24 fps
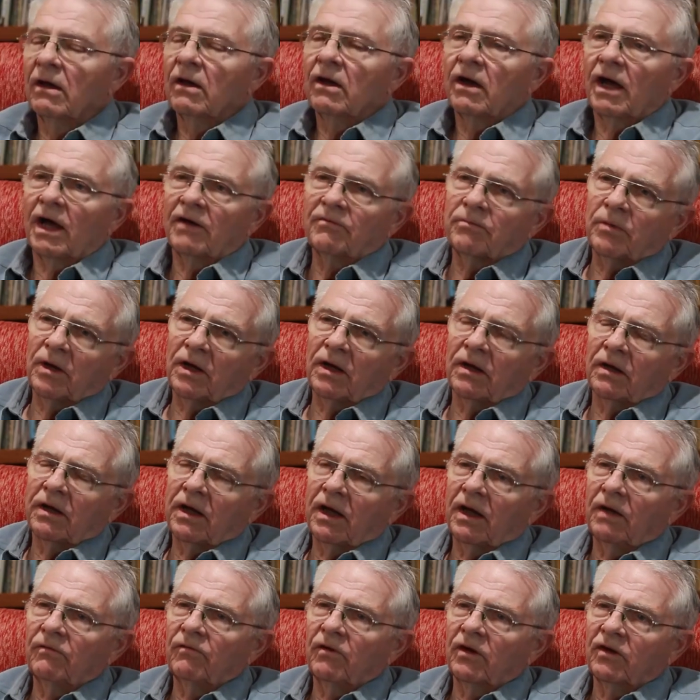I've been a
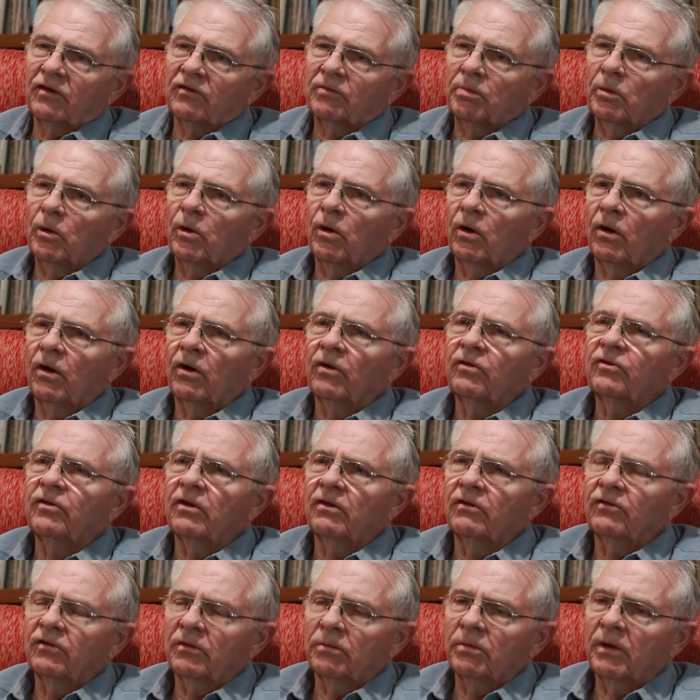cave explorer
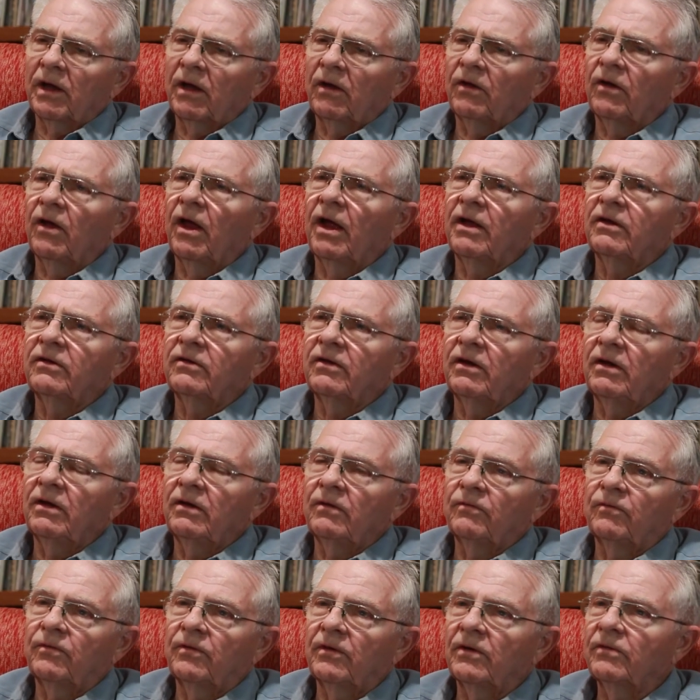since about
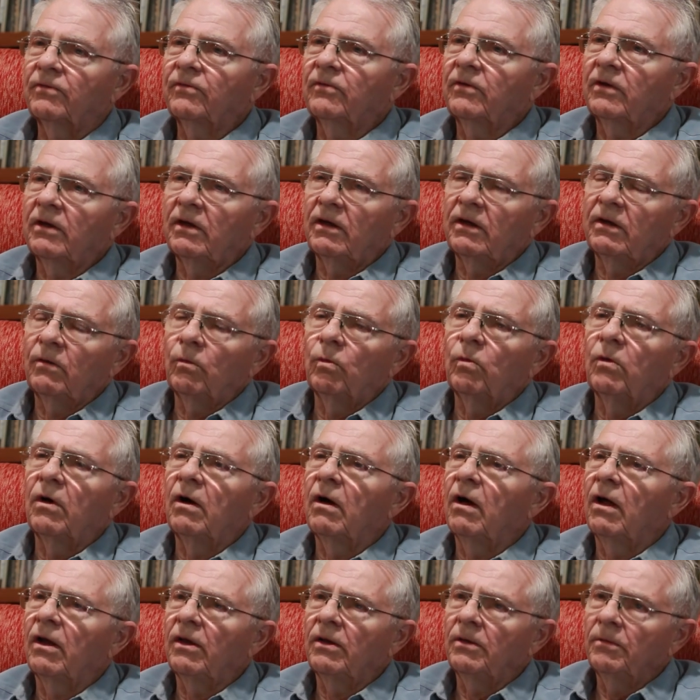
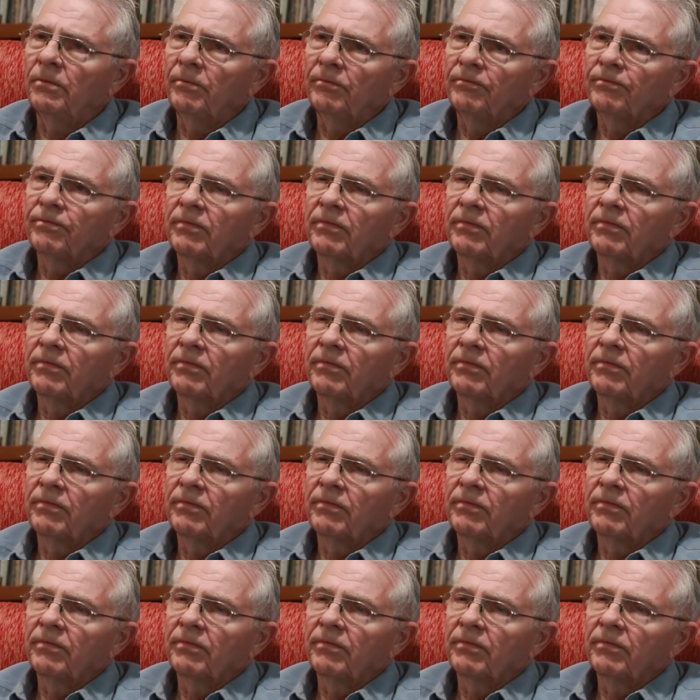1951